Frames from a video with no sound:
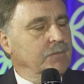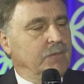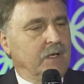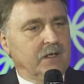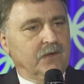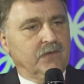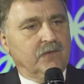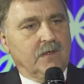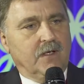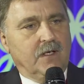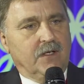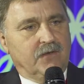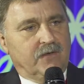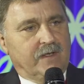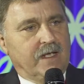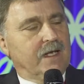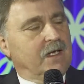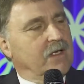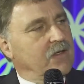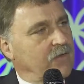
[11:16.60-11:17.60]
but is
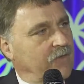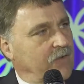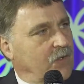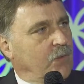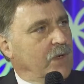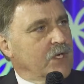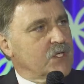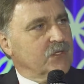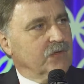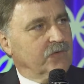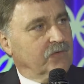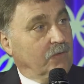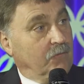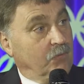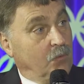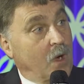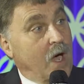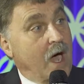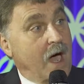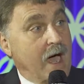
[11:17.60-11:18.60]
getting to the questions of
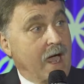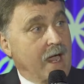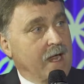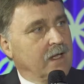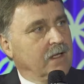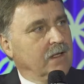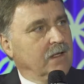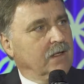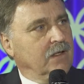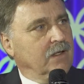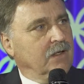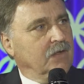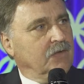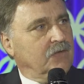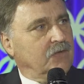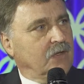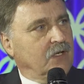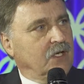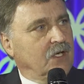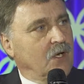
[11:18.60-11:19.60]
why,
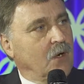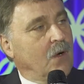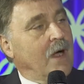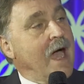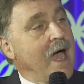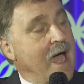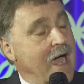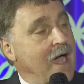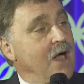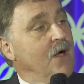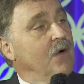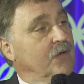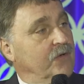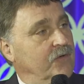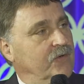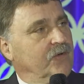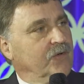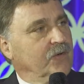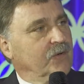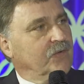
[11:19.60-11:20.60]
so you know how
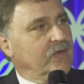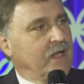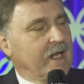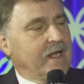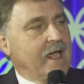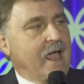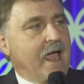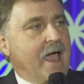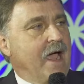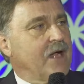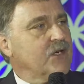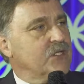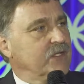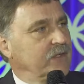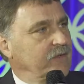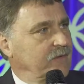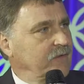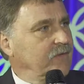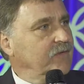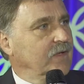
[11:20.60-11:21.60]
to take
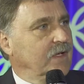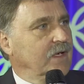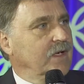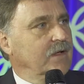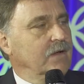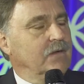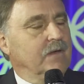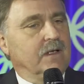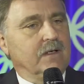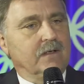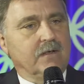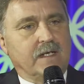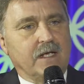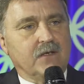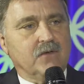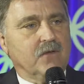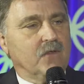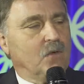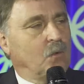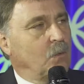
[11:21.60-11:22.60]
actions, and
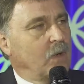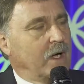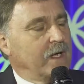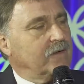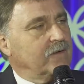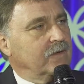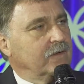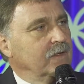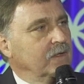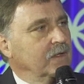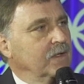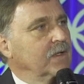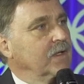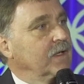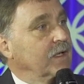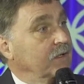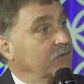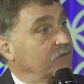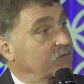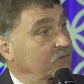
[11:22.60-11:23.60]
get to the what
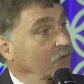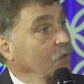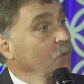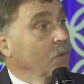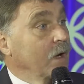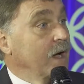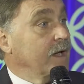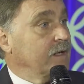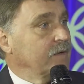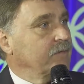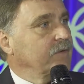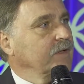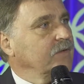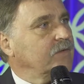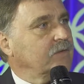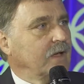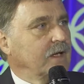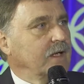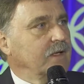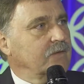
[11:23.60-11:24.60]
and so what of
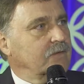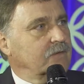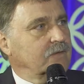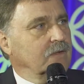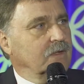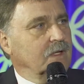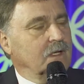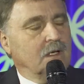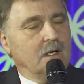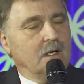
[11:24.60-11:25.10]
insights.